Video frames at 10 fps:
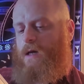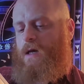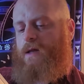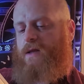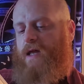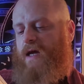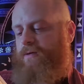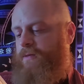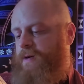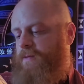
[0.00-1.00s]
Then I
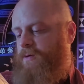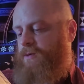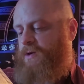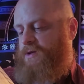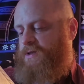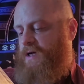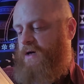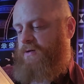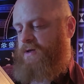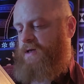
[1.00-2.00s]
remembered with a
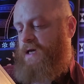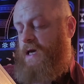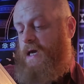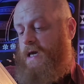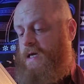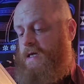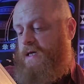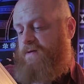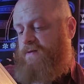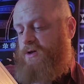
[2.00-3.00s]
start that
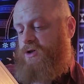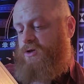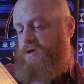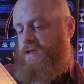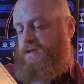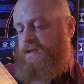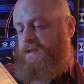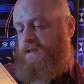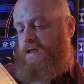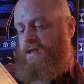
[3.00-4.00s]
even should I
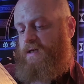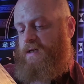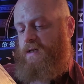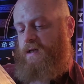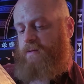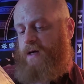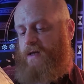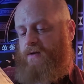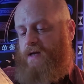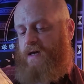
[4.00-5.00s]
succeed in killing my
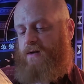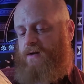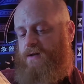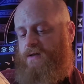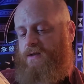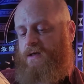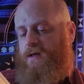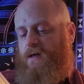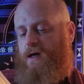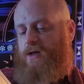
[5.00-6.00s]
antagonist,
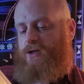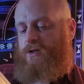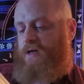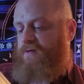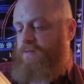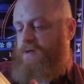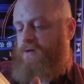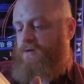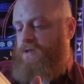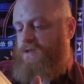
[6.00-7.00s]
I should never
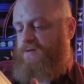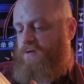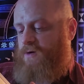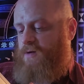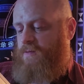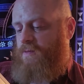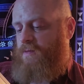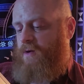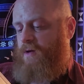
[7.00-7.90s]
behold its form,